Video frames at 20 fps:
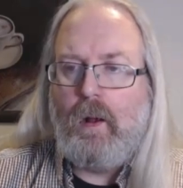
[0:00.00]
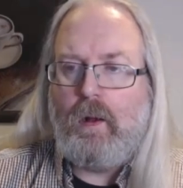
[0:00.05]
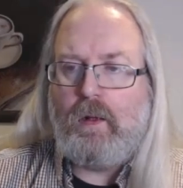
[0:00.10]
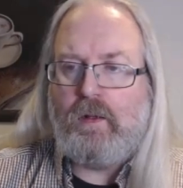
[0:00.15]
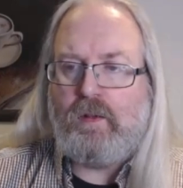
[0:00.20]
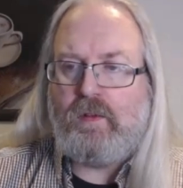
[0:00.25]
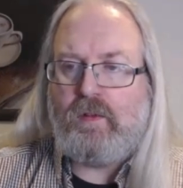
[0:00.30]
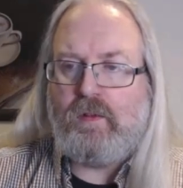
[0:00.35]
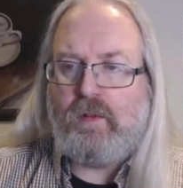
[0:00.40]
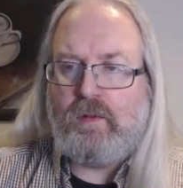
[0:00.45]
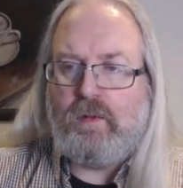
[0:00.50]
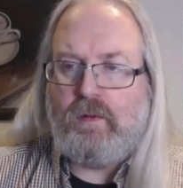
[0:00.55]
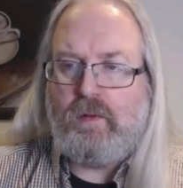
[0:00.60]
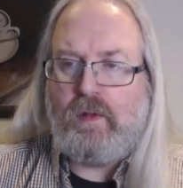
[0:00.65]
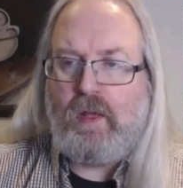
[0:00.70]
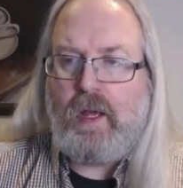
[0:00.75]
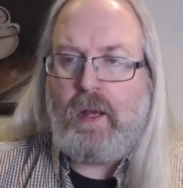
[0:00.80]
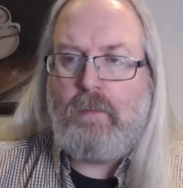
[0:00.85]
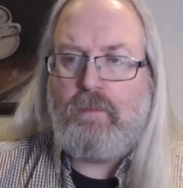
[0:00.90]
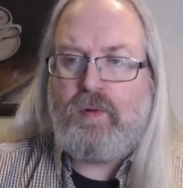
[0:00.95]
It's an
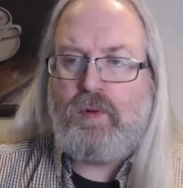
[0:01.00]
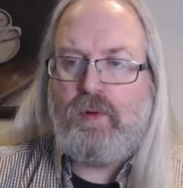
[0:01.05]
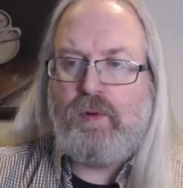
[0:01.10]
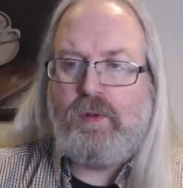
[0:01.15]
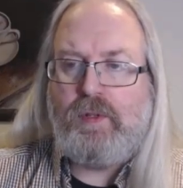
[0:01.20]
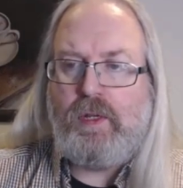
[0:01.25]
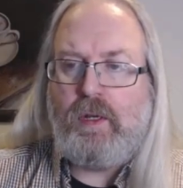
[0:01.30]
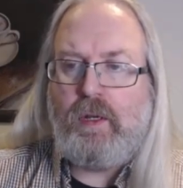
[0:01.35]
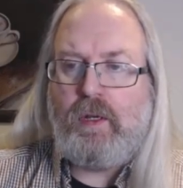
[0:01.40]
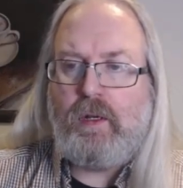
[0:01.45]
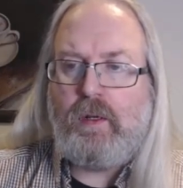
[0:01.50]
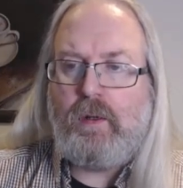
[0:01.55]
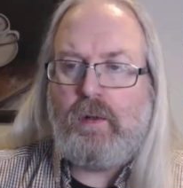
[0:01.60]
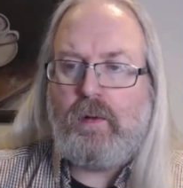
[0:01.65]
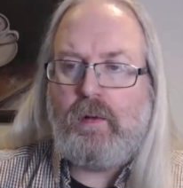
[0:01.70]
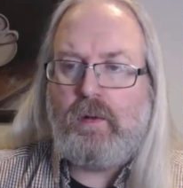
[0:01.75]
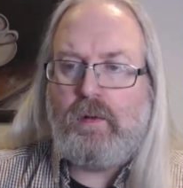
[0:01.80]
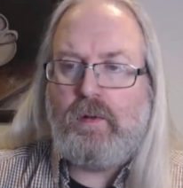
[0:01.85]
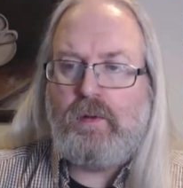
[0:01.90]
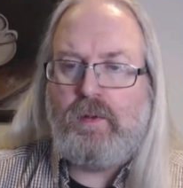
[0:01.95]
employee
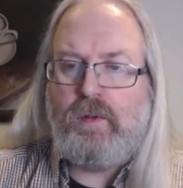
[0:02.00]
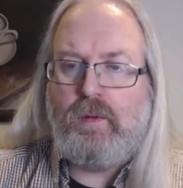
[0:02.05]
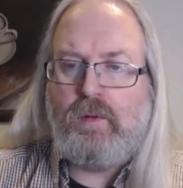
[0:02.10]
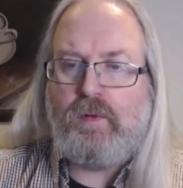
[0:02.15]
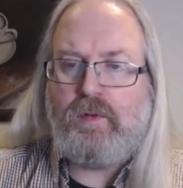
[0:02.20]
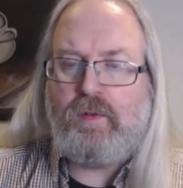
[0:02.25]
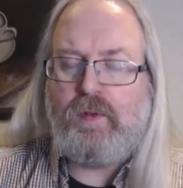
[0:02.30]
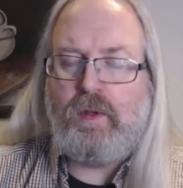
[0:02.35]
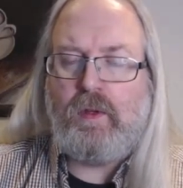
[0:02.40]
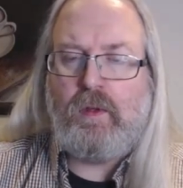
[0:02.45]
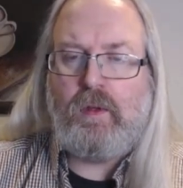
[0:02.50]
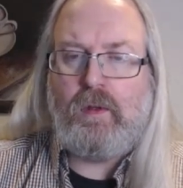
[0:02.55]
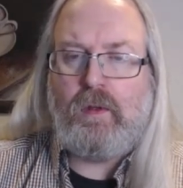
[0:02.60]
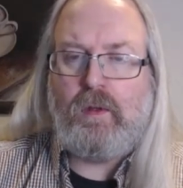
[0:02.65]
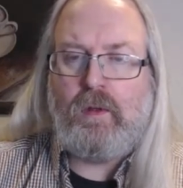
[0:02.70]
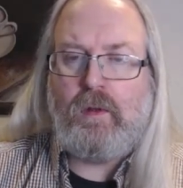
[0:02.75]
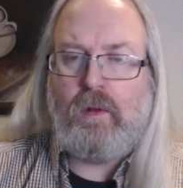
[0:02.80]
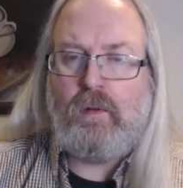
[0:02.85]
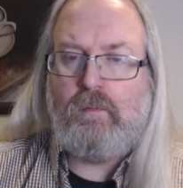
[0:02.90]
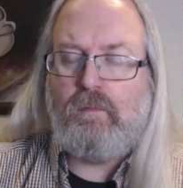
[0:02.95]

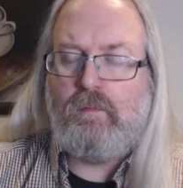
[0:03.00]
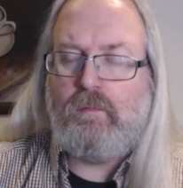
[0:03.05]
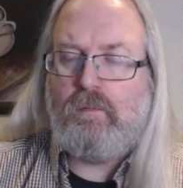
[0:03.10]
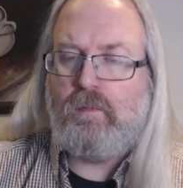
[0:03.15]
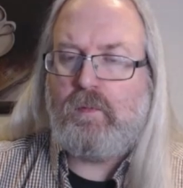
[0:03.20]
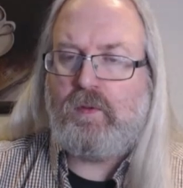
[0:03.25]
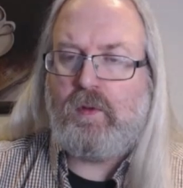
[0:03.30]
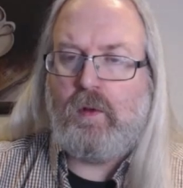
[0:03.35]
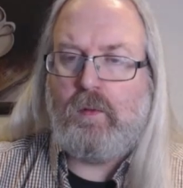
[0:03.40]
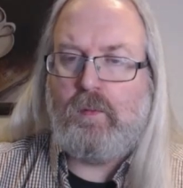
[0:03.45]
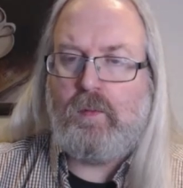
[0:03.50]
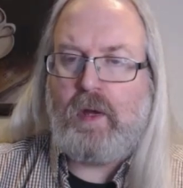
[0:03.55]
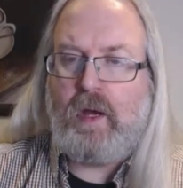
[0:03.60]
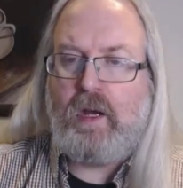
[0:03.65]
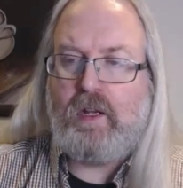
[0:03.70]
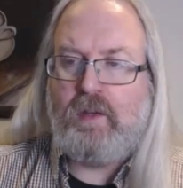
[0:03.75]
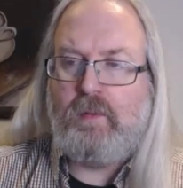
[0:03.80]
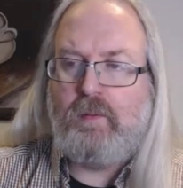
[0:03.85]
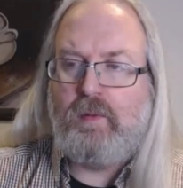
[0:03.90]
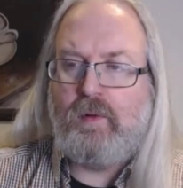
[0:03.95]
using some
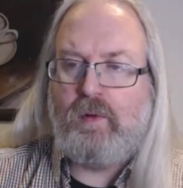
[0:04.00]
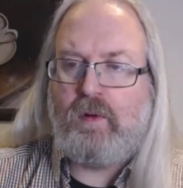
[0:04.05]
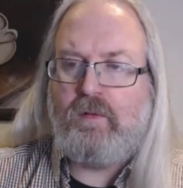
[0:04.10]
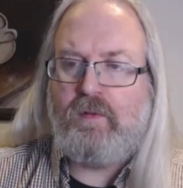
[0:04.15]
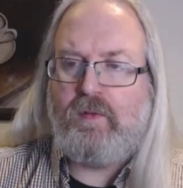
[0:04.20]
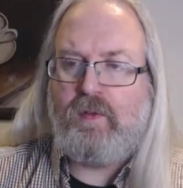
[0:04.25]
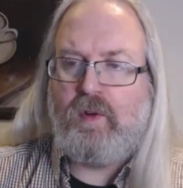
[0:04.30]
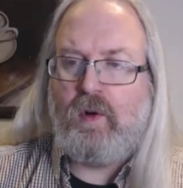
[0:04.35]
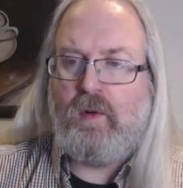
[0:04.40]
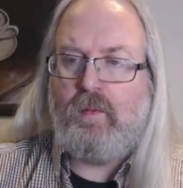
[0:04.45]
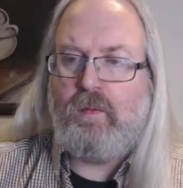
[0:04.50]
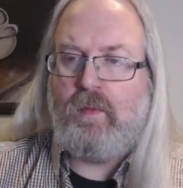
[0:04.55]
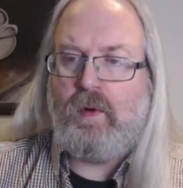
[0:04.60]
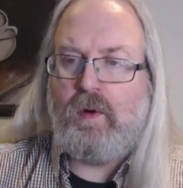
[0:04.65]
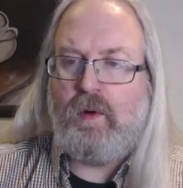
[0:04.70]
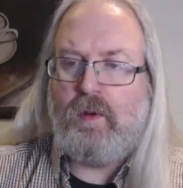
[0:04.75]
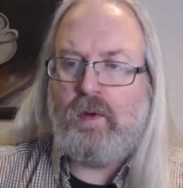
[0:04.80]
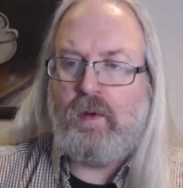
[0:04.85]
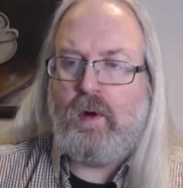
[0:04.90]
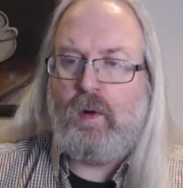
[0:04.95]
handbook from
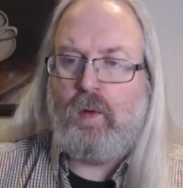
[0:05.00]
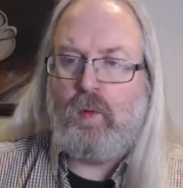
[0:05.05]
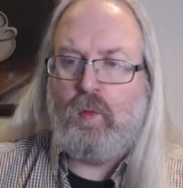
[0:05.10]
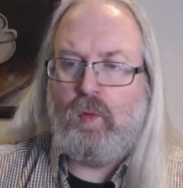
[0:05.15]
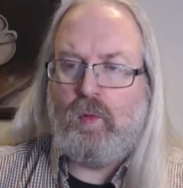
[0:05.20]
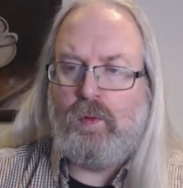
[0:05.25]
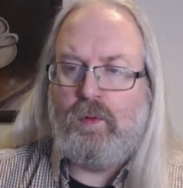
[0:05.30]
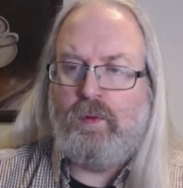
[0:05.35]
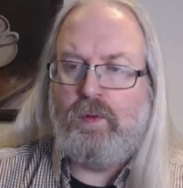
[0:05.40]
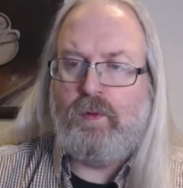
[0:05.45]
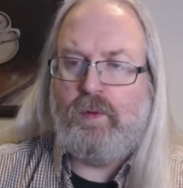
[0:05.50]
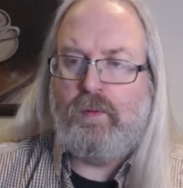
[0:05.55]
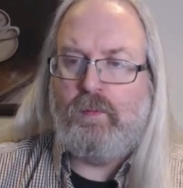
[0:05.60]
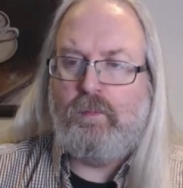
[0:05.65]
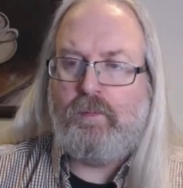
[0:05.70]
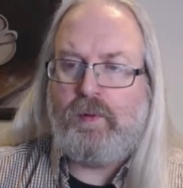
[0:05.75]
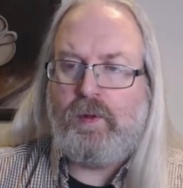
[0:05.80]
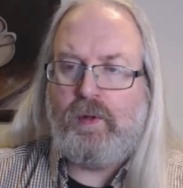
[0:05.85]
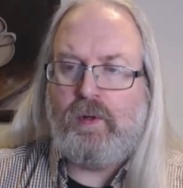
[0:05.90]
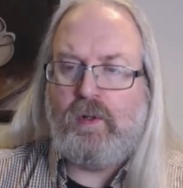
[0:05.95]
an old
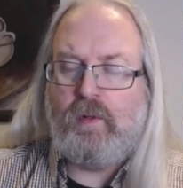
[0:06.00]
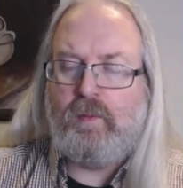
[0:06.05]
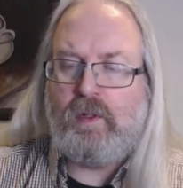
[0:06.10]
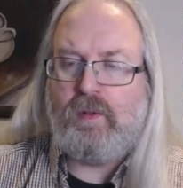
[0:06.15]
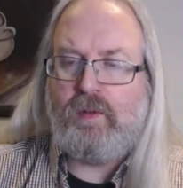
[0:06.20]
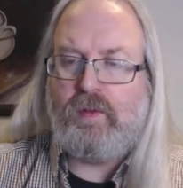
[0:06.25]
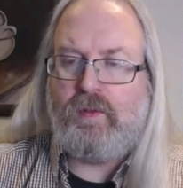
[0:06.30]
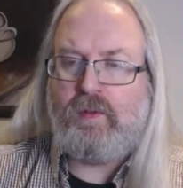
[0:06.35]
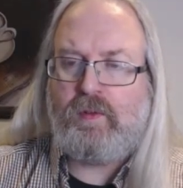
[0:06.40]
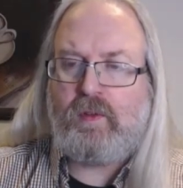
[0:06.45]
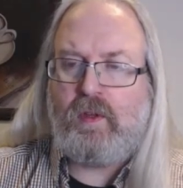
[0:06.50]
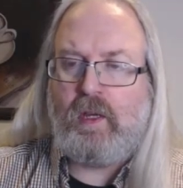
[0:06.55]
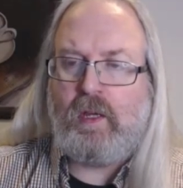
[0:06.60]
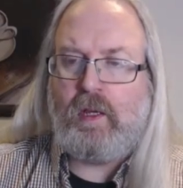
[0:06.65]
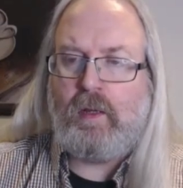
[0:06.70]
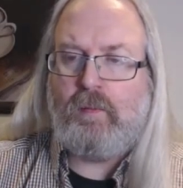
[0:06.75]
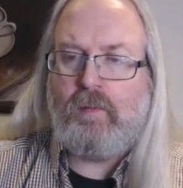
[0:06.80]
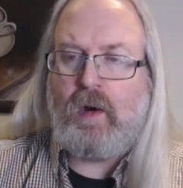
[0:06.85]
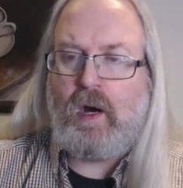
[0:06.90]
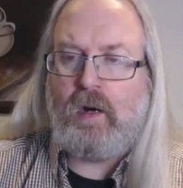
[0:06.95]
pyramid
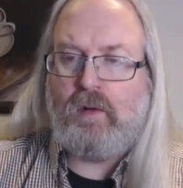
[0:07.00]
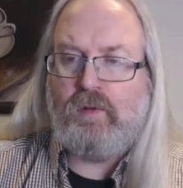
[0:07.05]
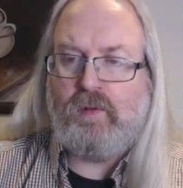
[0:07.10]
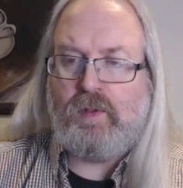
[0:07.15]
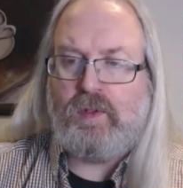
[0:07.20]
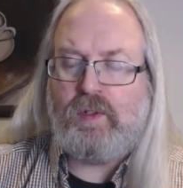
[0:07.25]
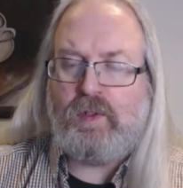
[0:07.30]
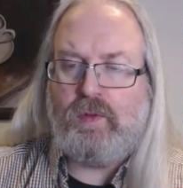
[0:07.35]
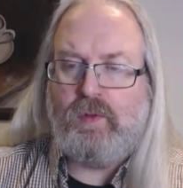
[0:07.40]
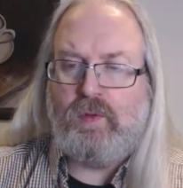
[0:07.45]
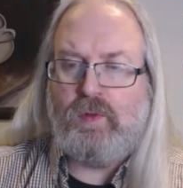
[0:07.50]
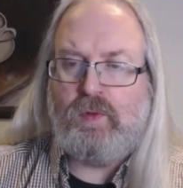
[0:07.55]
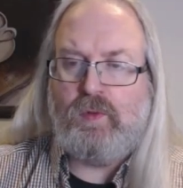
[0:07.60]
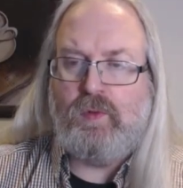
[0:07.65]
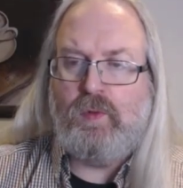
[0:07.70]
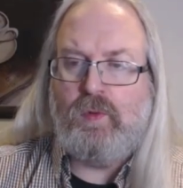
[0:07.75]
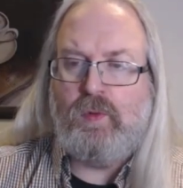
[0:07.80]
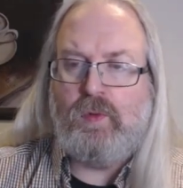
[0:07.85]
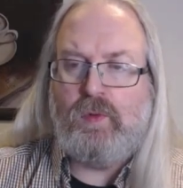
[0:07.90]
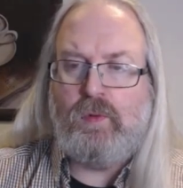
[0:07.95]
scheme, how
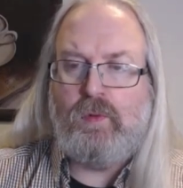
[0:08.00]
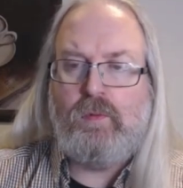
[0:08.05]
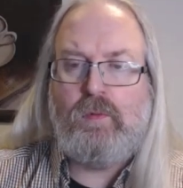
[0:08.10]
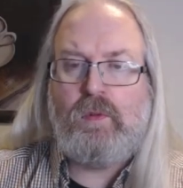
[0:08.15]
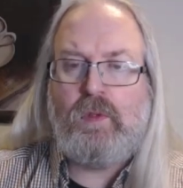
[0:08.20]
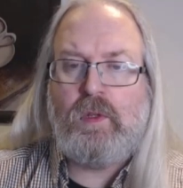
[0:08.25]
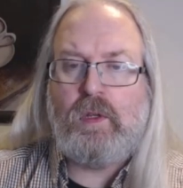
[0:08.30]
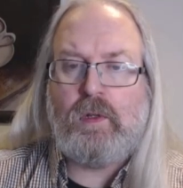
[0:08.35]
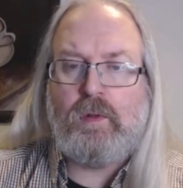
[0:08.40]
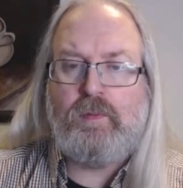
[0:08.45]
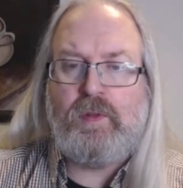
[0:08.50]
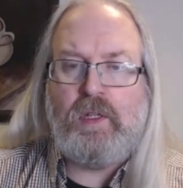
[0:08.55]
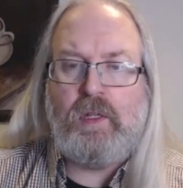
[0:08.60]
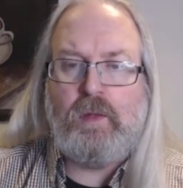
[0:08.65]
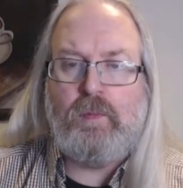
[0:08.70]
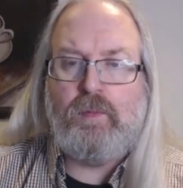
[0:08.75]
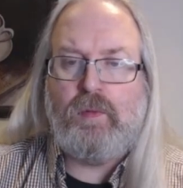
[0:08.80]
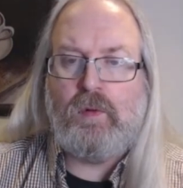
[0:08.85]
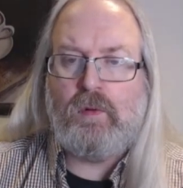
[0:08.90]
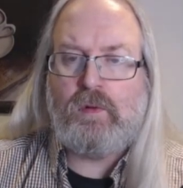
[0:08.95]
to get
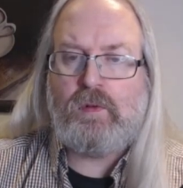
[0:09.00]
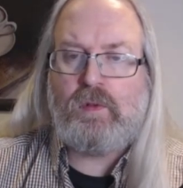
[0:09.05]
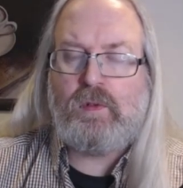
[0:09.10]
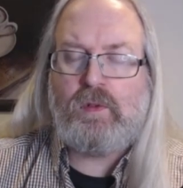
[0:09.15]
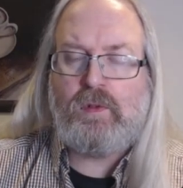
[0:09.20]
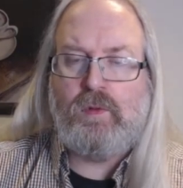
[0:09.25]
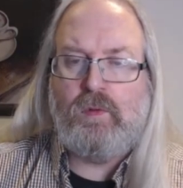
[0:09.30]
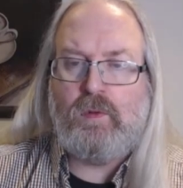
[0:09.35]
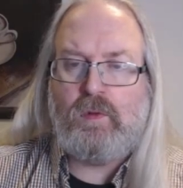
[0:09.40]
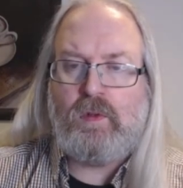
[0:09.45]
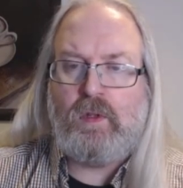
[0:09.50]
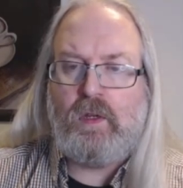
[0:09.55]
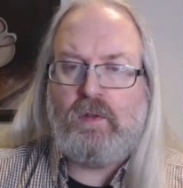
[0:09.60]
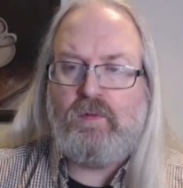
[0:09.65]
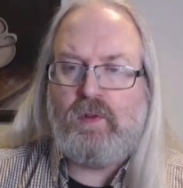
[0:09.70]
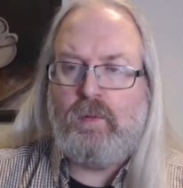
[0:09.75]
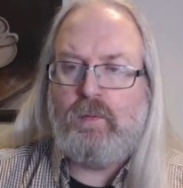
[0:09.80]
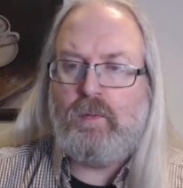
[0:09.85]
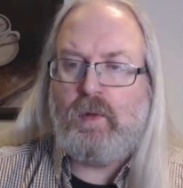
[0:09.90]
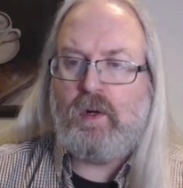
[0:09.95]
people to give
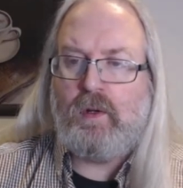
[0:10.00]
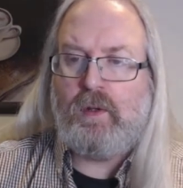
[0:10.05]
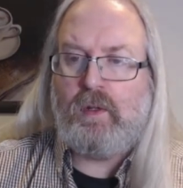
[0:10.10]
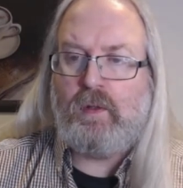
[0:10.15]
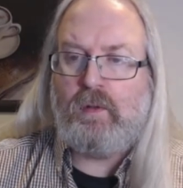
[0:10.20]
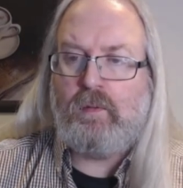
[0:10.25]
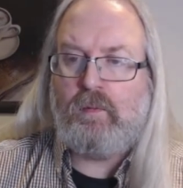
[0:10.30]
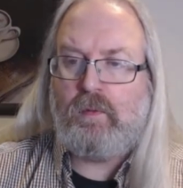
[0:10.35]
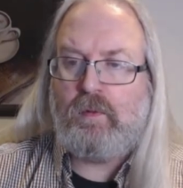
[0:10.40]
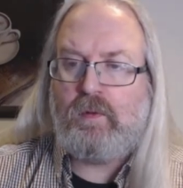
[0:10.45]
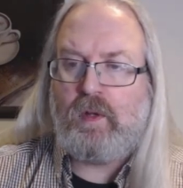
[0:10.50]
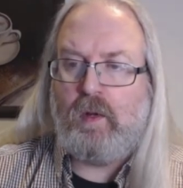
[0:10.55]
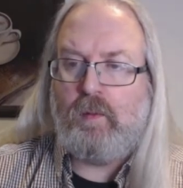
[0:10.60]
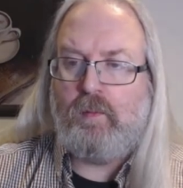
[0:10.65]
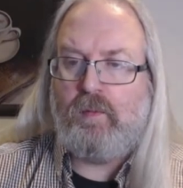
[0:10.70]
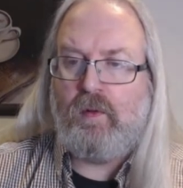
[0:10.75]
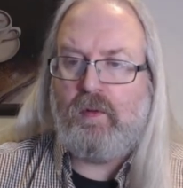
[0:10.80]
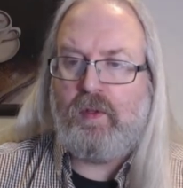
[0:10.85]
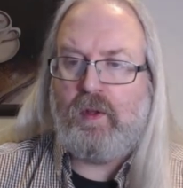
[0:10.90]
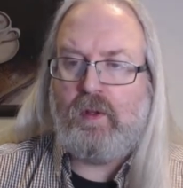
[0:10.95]
you money
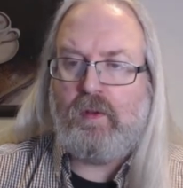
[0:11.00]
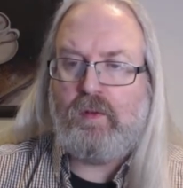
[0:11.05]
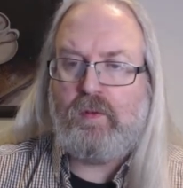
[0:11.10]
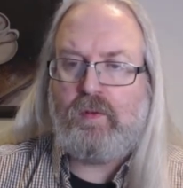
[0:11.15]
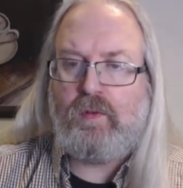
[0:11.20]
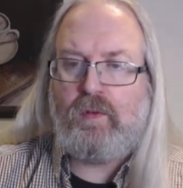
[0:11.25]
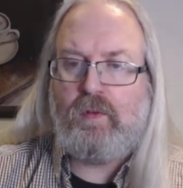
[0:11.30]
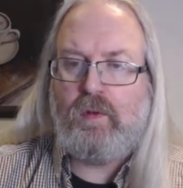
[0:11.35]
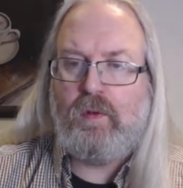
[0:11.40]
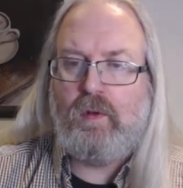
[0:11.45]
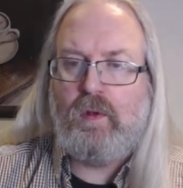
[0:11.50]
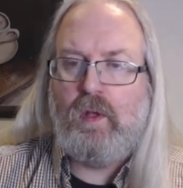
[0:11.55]
type of things.